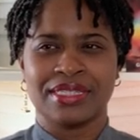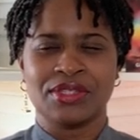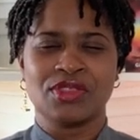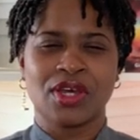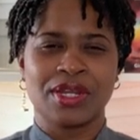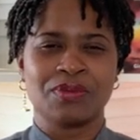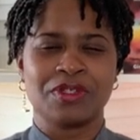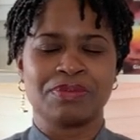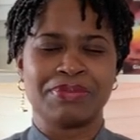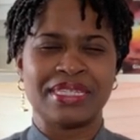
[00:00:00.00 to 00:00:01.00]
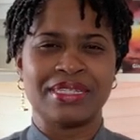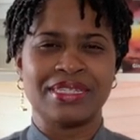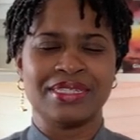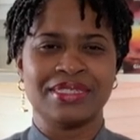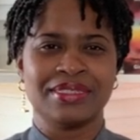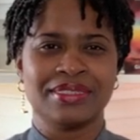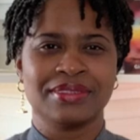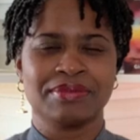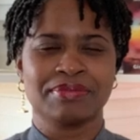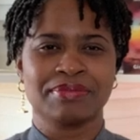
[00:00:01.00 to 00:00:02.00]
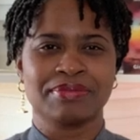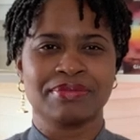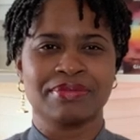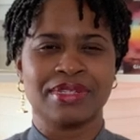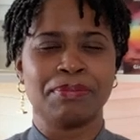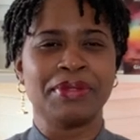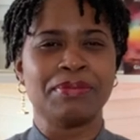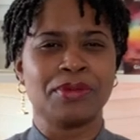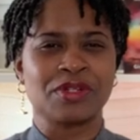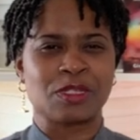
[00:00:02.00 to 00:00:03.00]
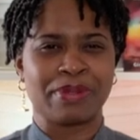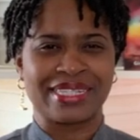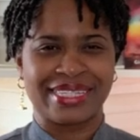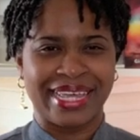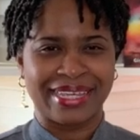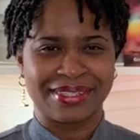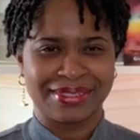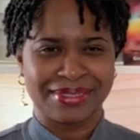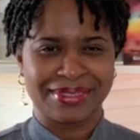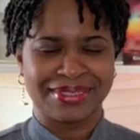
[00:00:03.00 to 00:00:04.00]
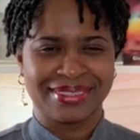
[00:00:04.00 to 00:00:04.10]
You thought it would be a bit more spectacular,